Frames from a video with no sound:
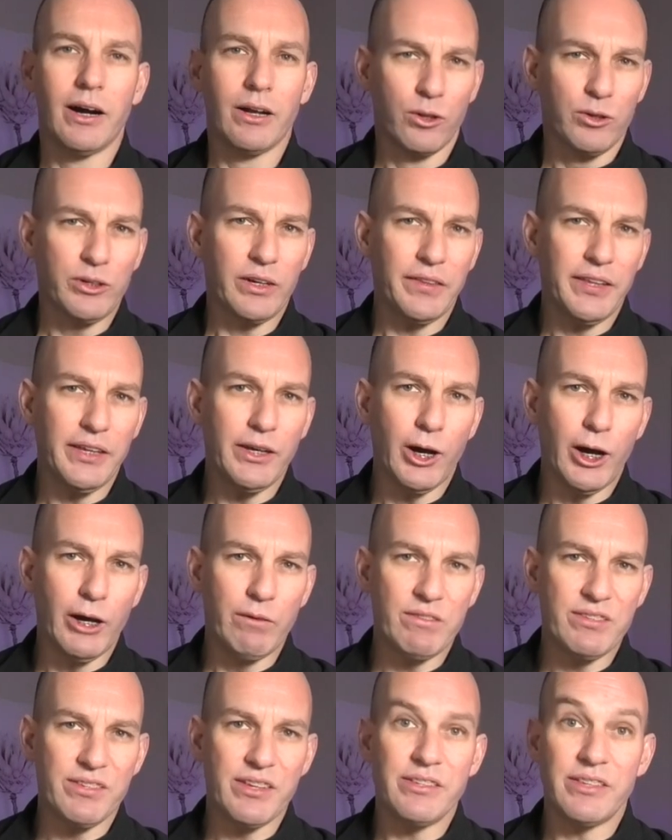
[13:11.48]
Look at the
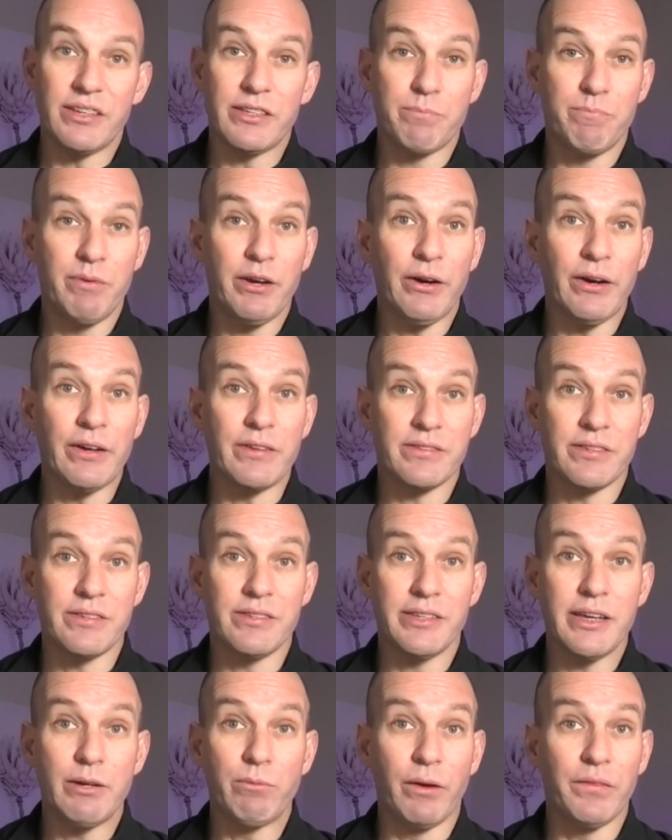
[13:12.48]
overseas experience to
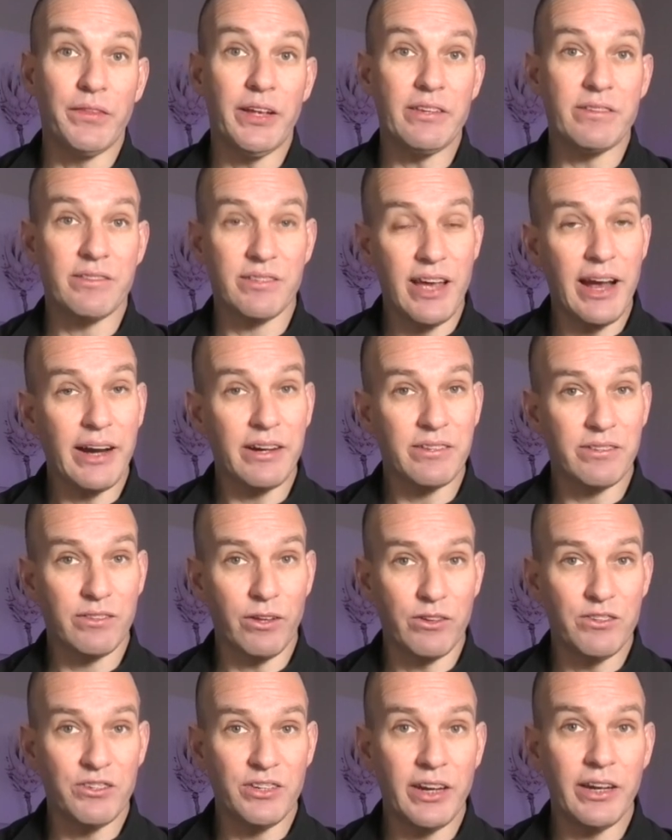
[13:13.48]
see what these
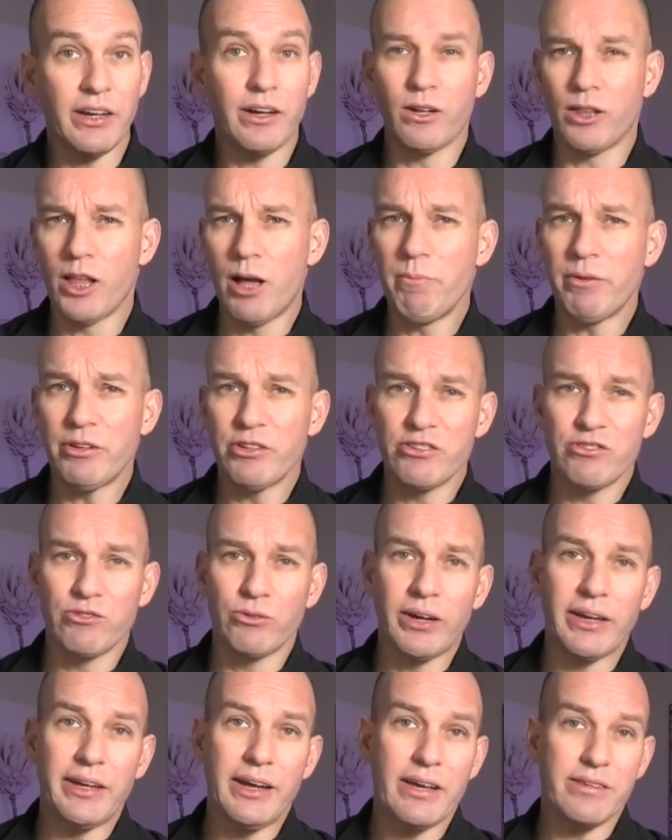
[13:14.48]
tax-dodging,
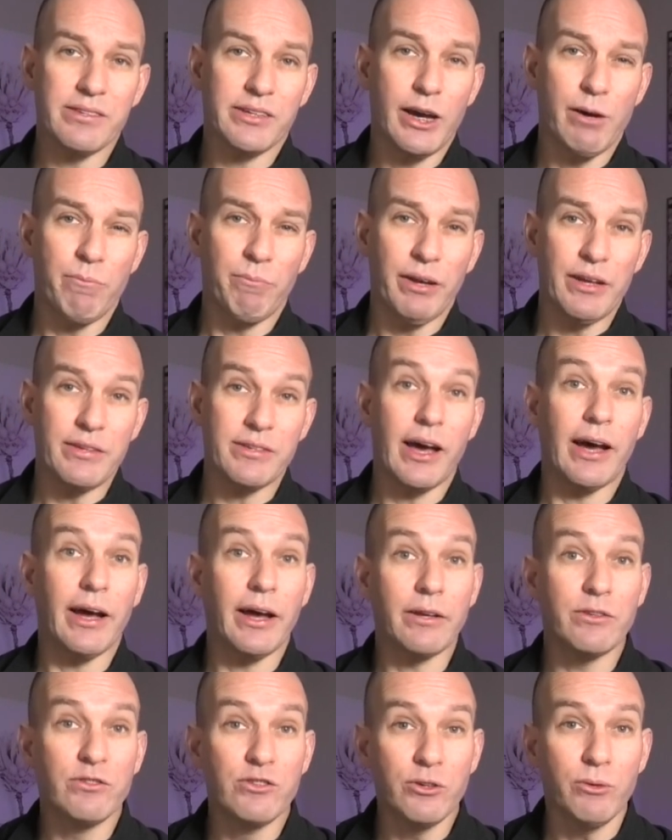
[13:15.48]
climate-destroying gas companies are
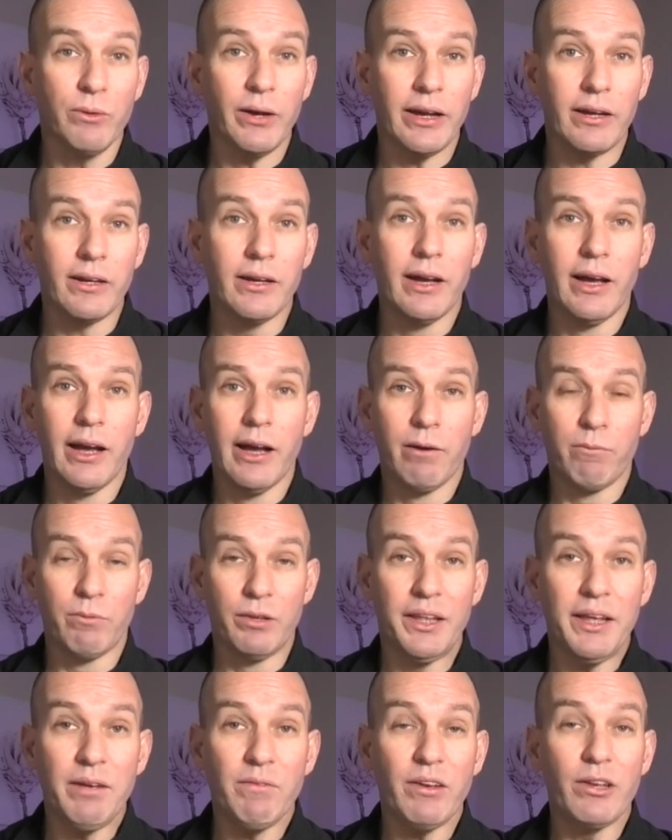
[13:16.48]
doing,
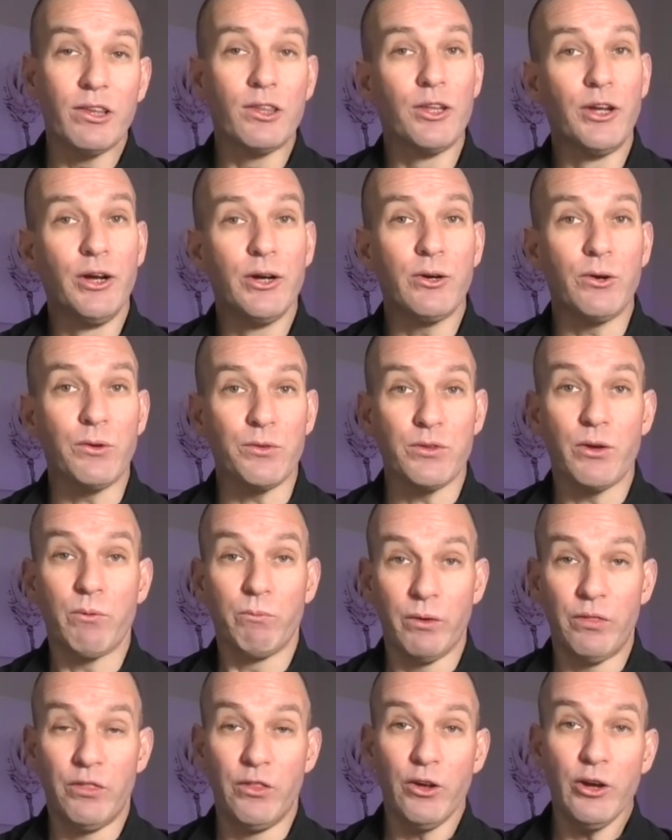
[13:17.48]
leaving locals
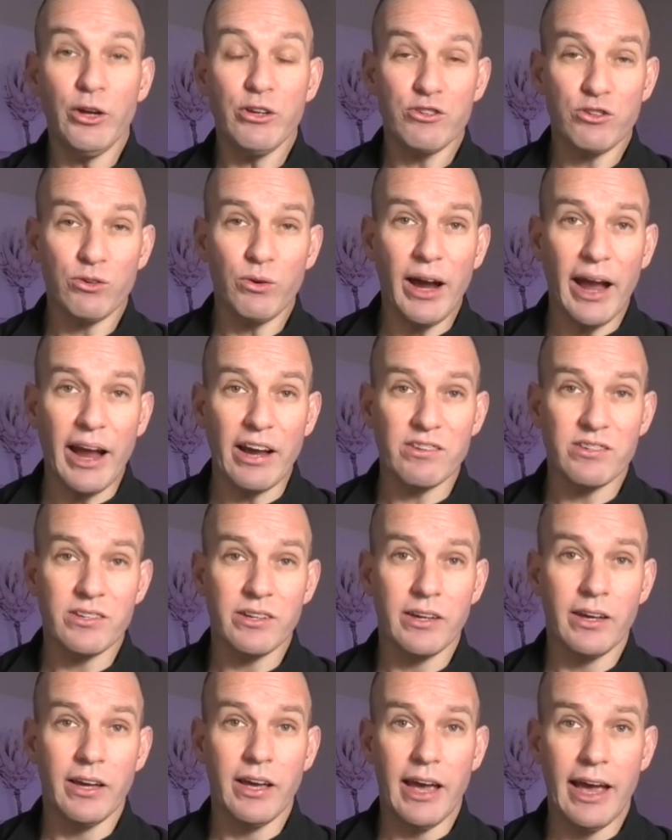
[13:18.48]
with their trash
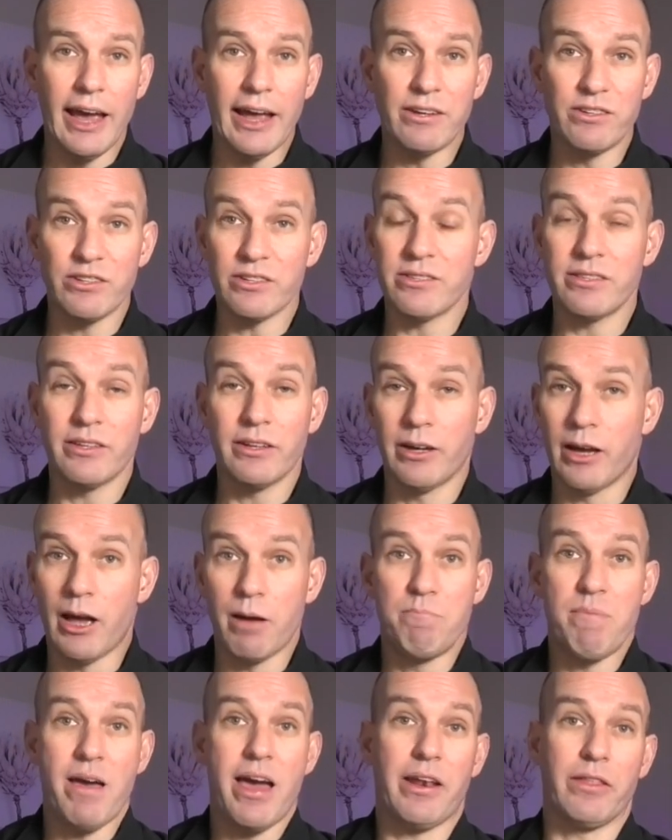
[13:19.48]
and just
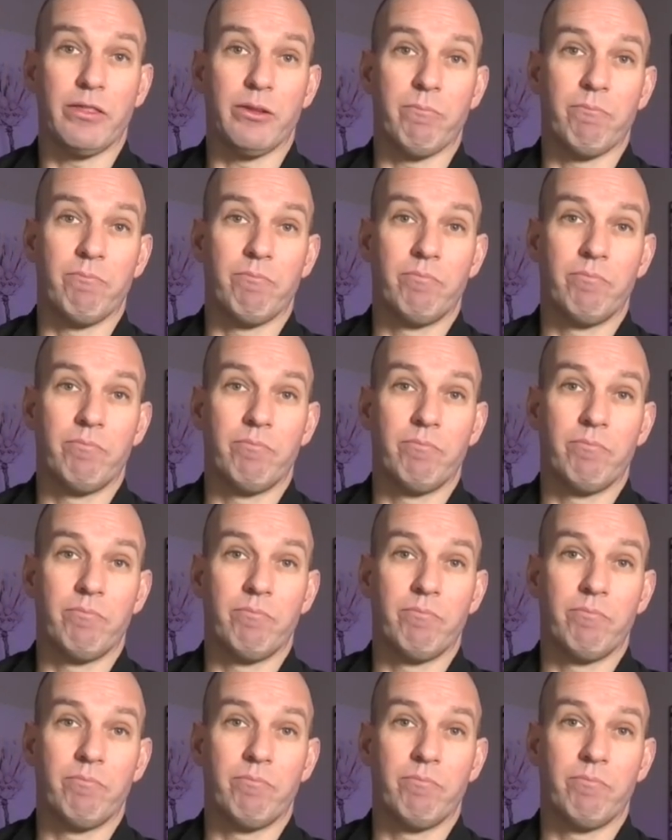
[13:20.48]
abandon them.